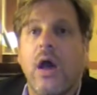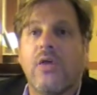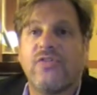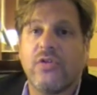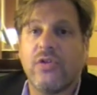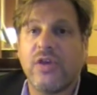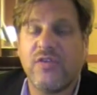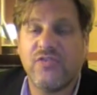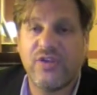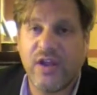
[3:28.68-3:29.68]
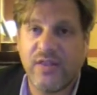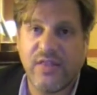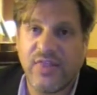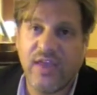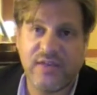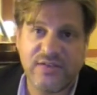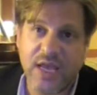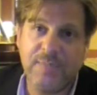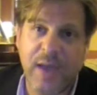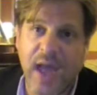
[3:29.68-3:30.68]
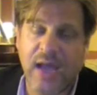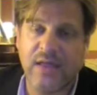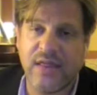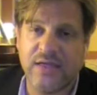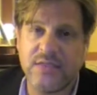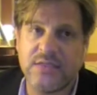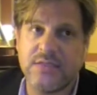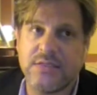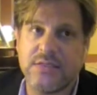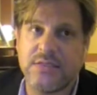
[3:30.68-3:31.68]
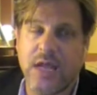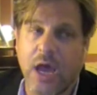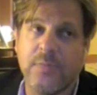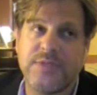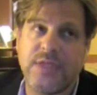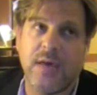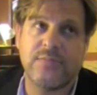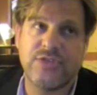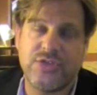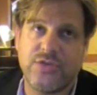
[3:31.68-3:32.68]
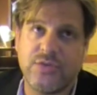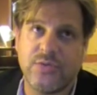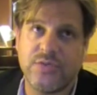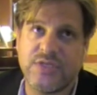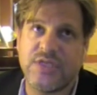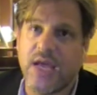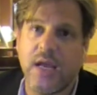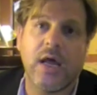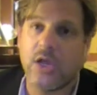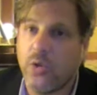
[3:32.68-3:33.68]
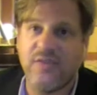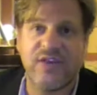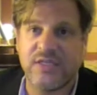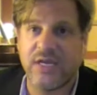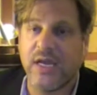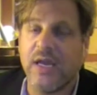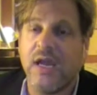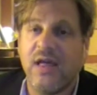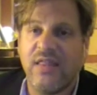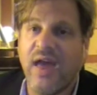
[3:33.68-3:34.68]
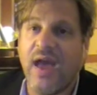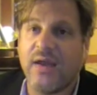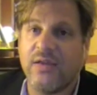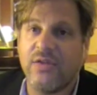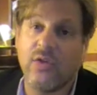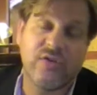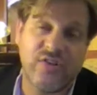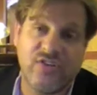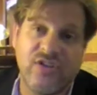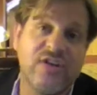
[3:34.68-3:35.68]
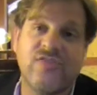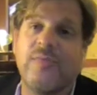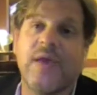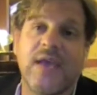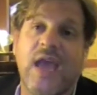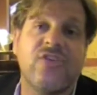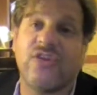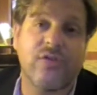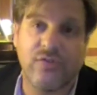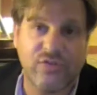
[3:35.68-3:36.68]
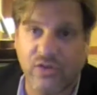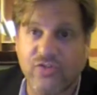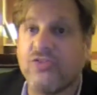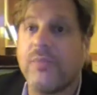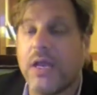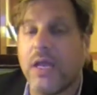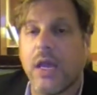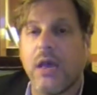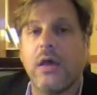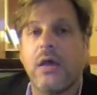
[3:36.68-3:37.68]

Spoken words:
So they're looking for data that they can take back that helps them to state unequivocally that the organization needs to be engaging through social media.